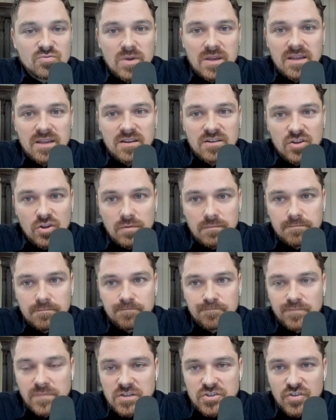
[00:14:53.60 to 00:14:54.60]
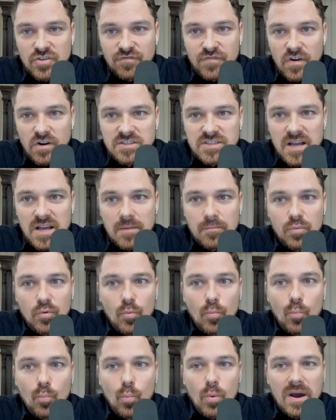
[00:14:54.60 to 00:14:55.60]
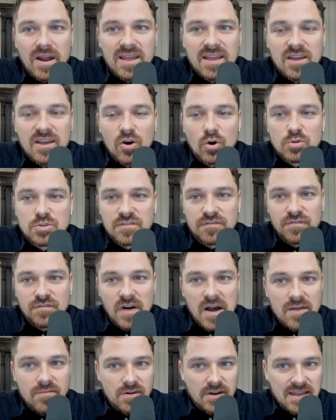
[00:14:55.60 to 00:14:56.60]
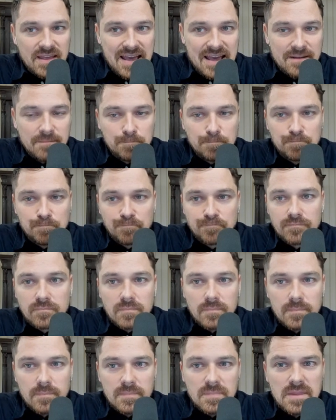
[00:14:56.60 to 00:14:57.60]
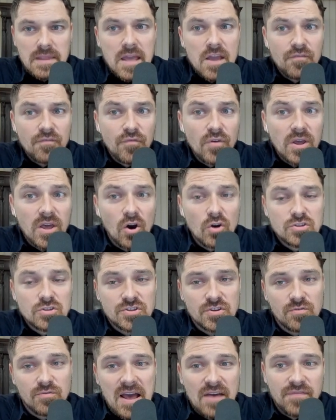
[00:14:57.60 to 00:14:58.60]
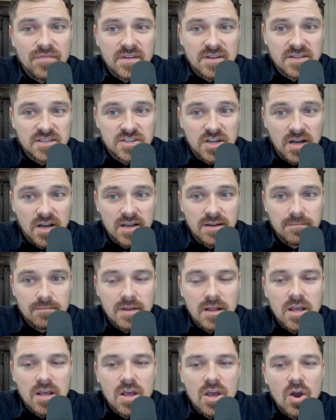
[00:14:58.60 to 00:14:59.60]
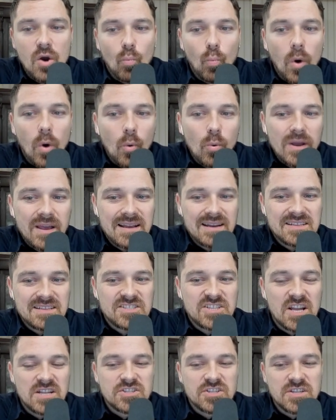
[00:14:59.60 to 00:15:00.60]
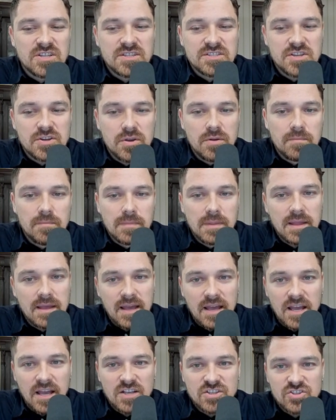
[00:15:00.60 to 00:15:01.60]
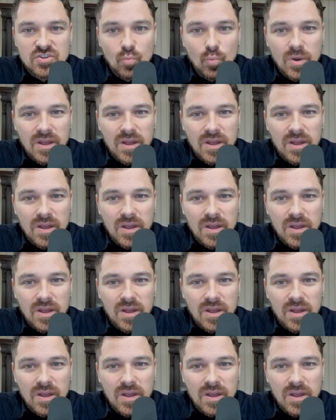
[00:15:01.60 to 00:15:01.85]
can do. So for example, when I go to Fiverr again, If we go to graphic design, what we can essentially do is we